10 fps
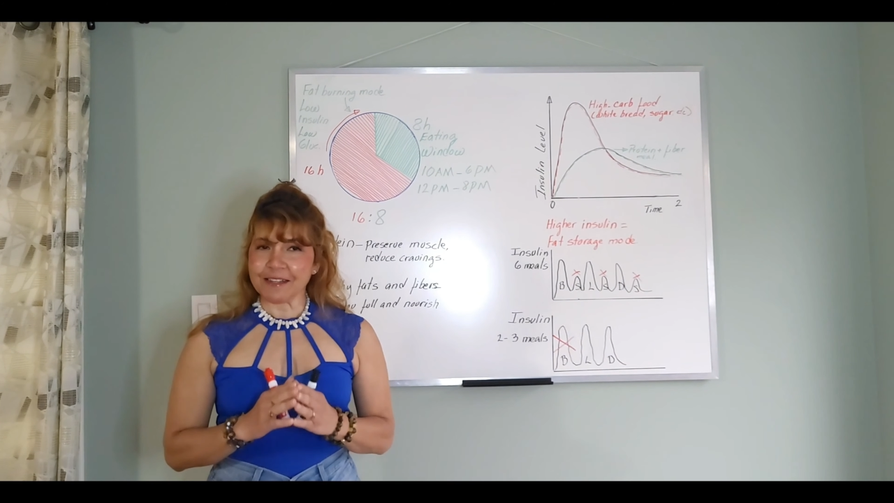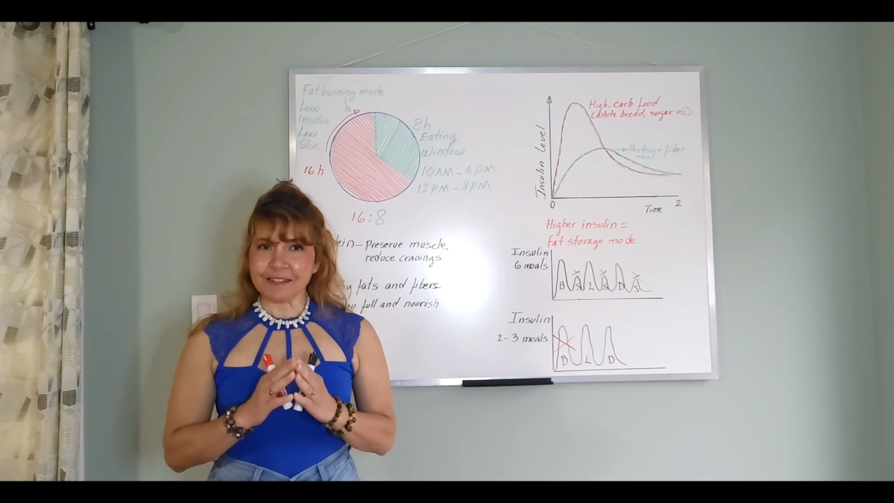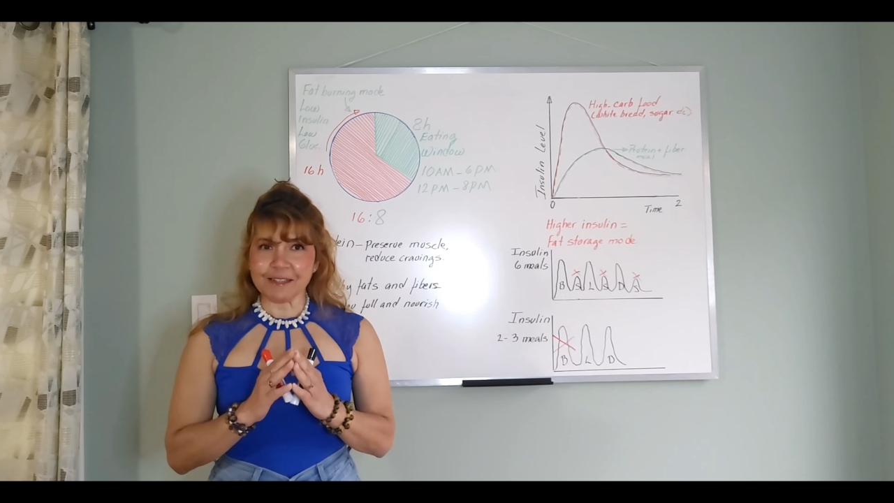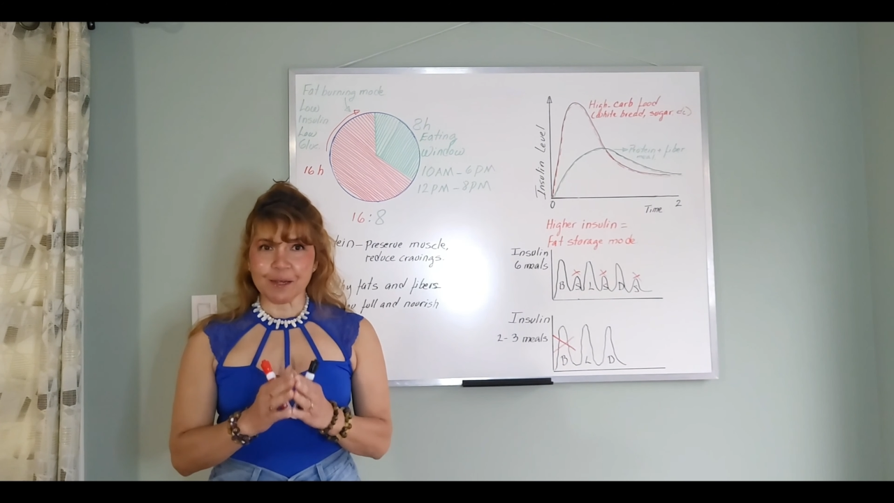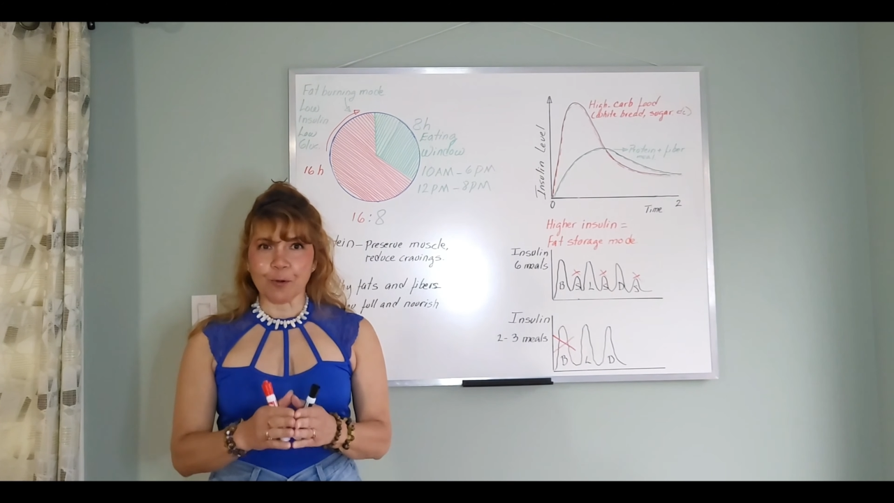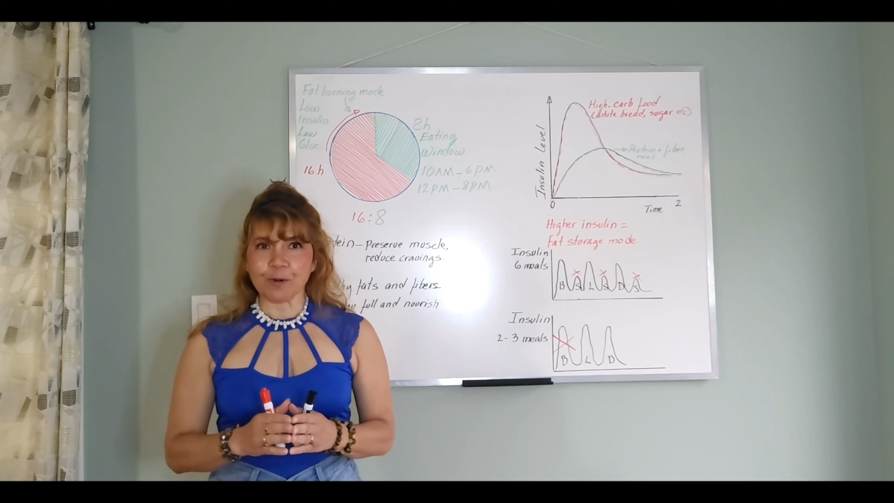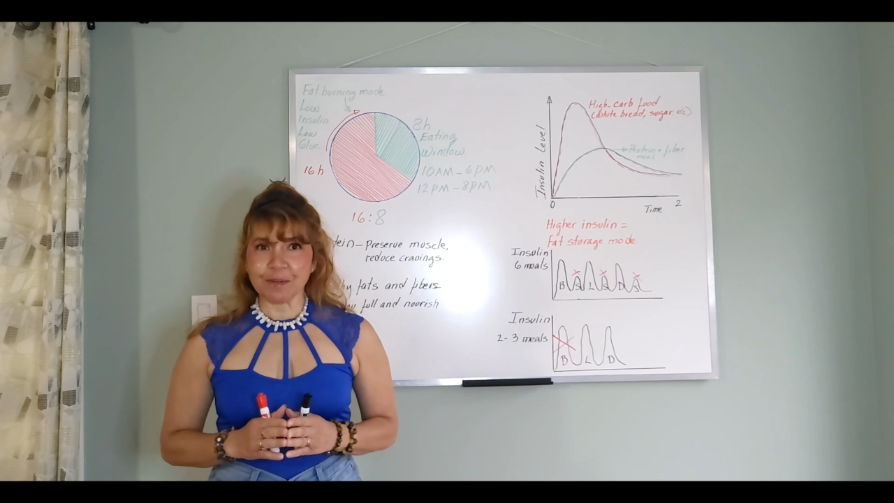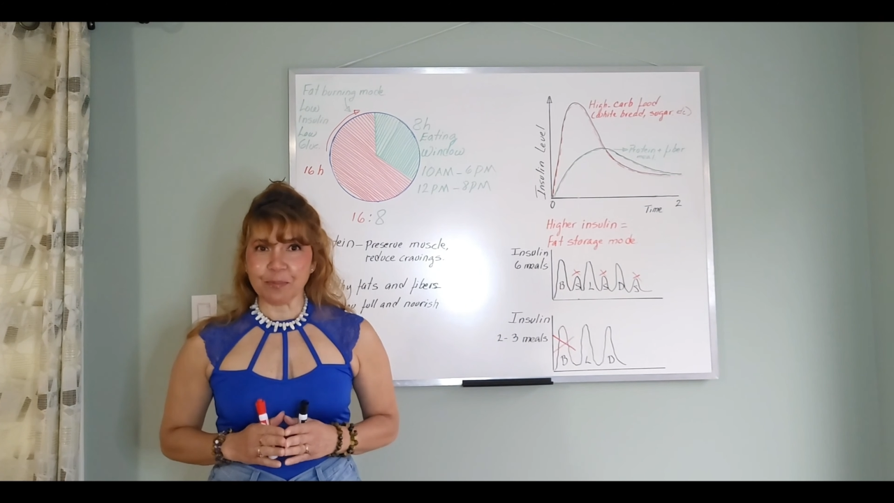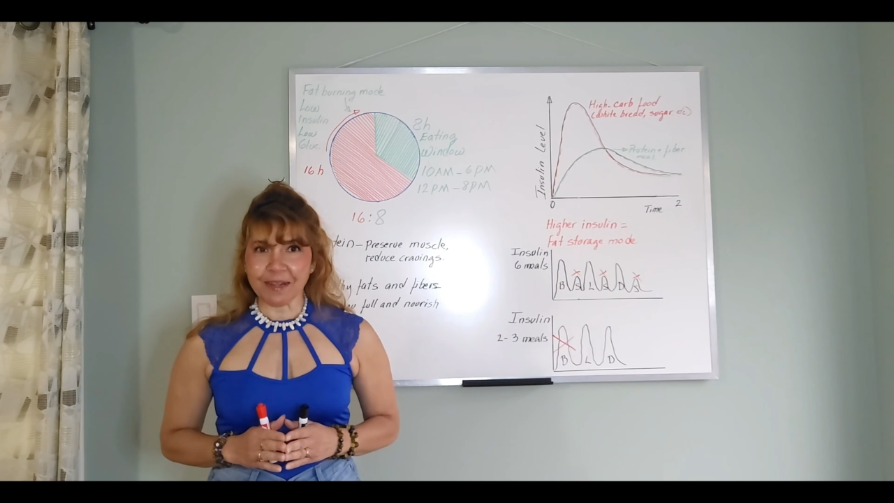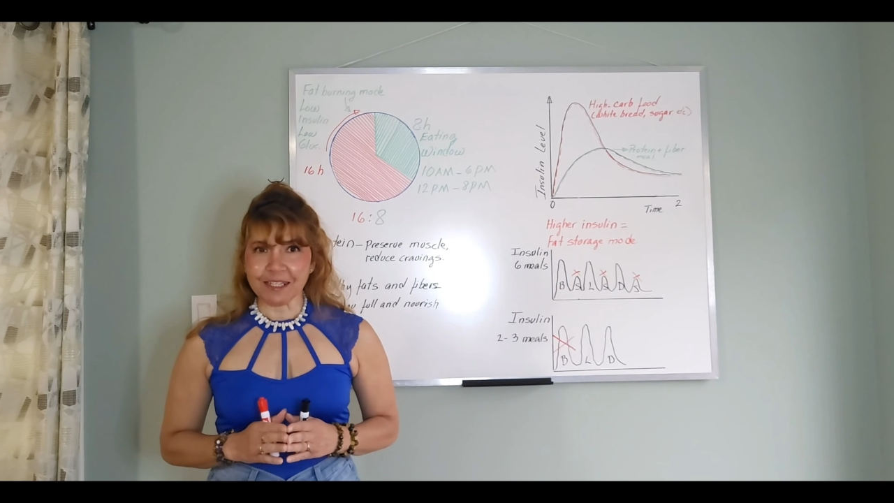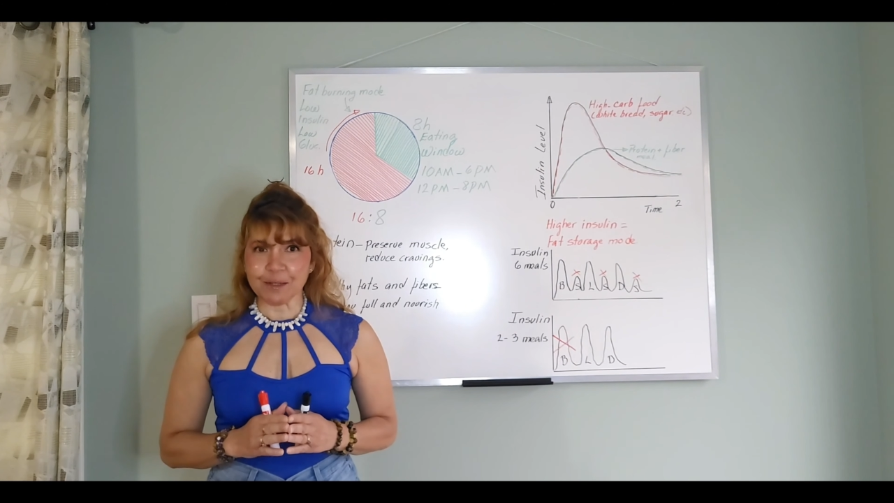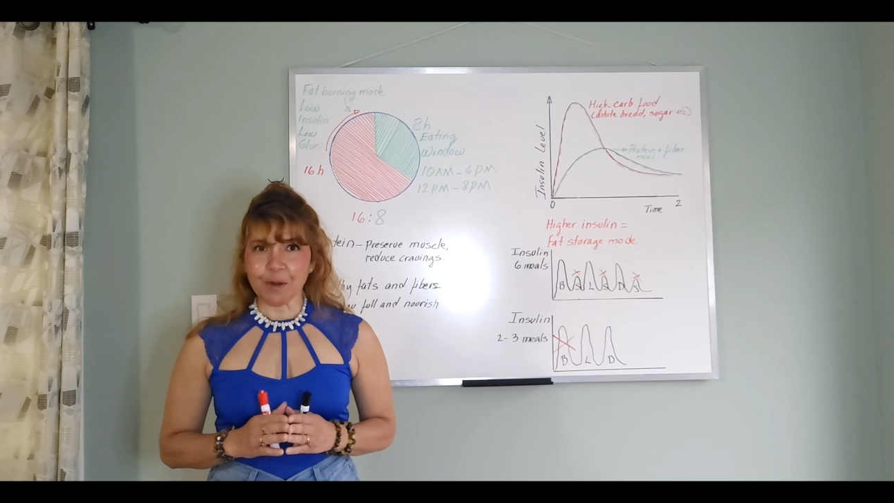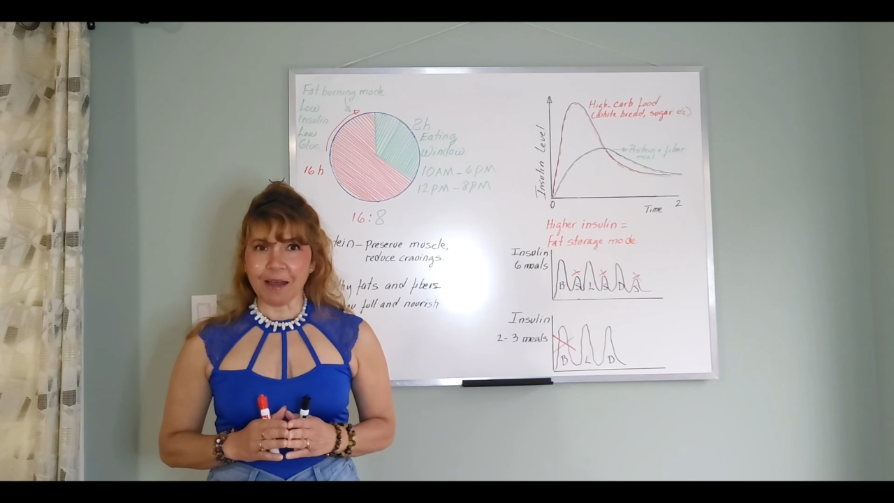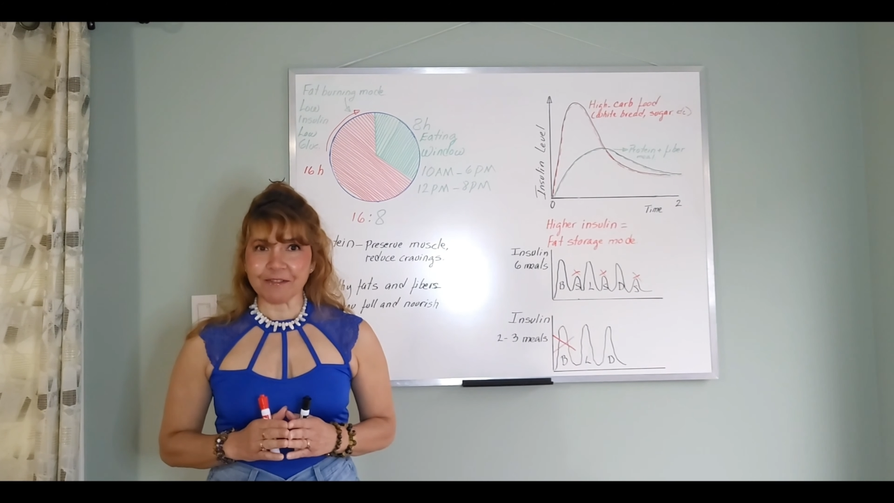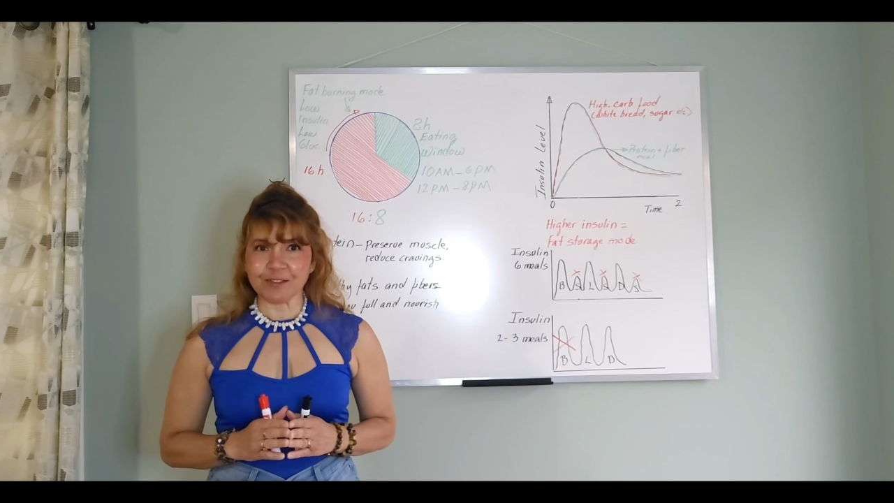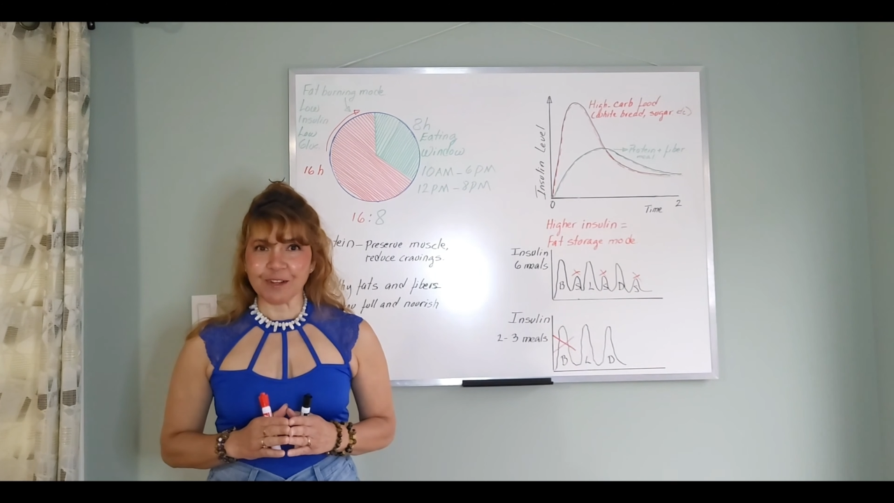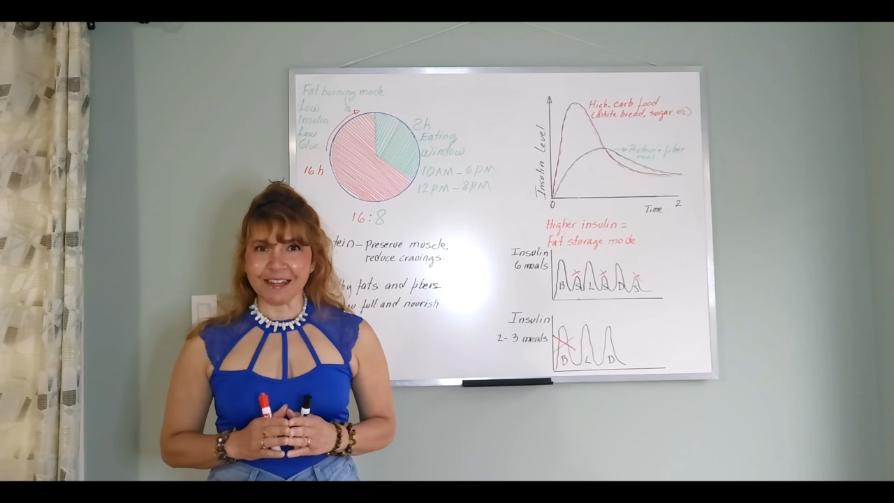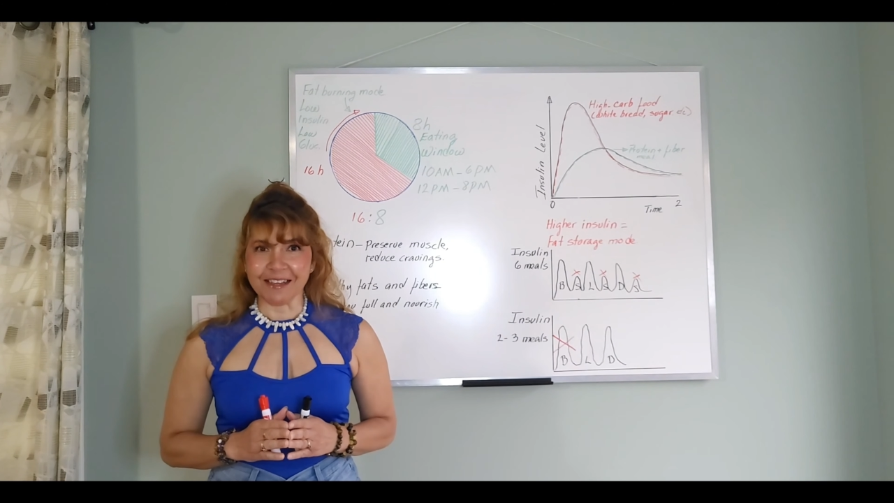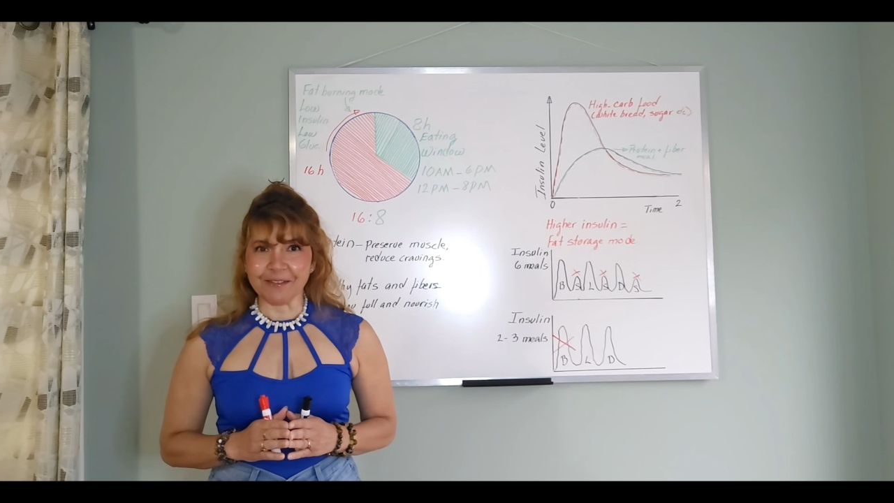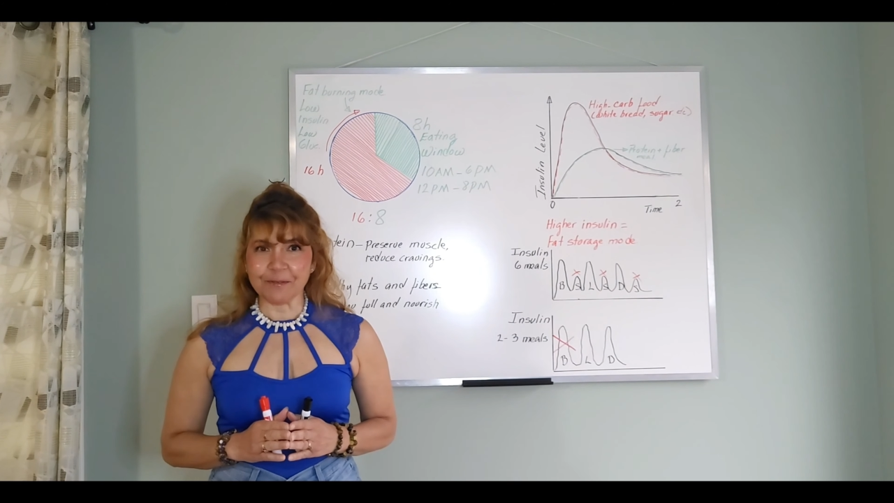It is the only place you have to
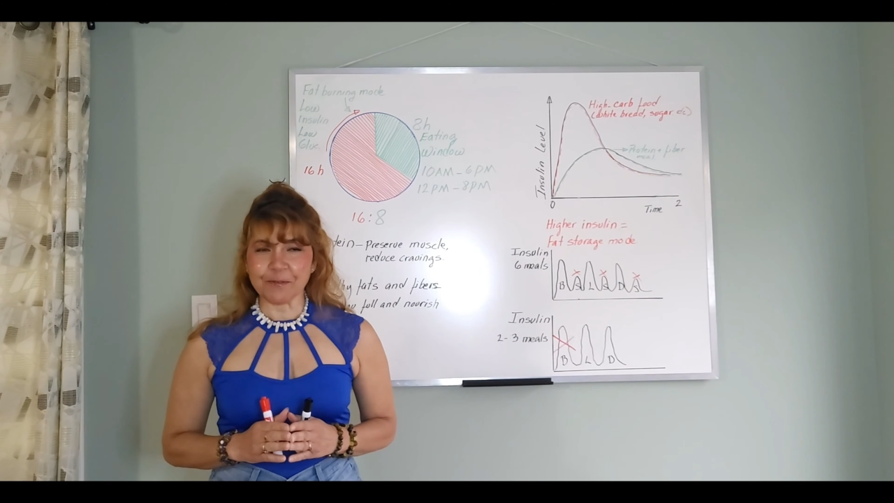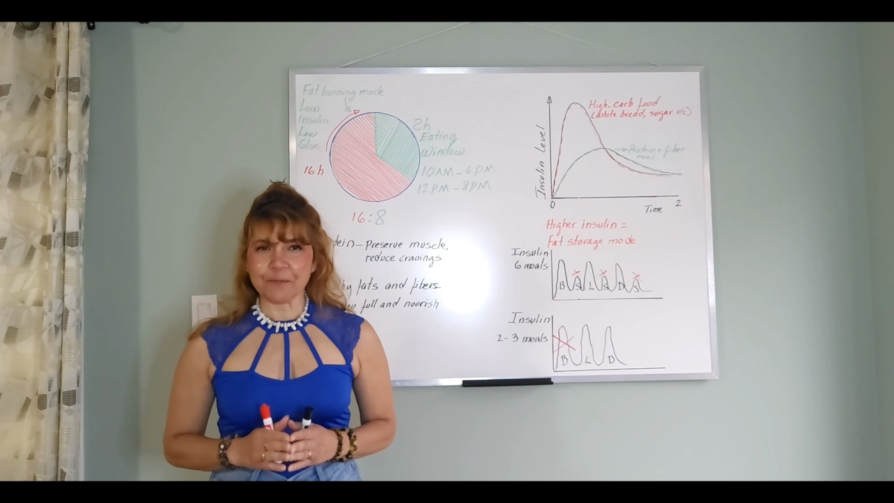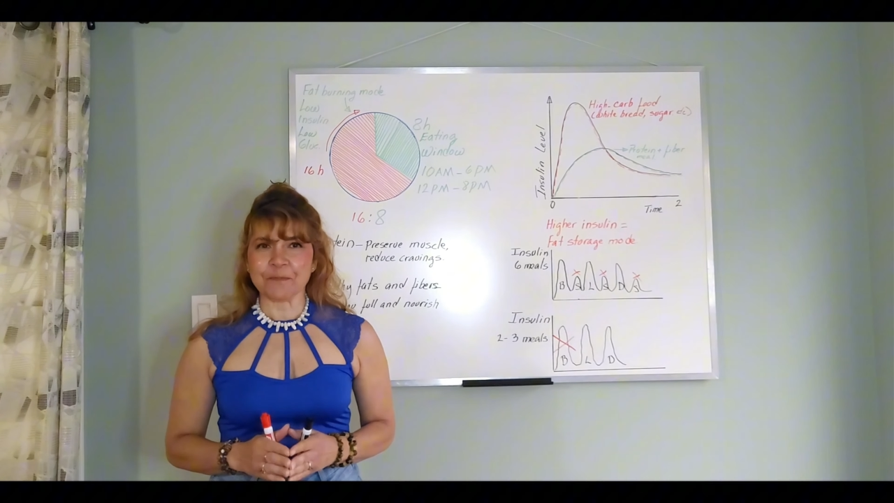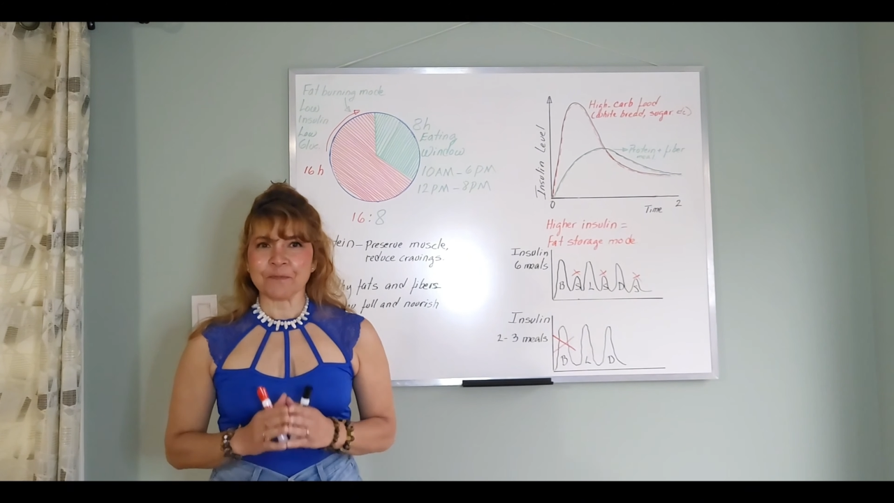live.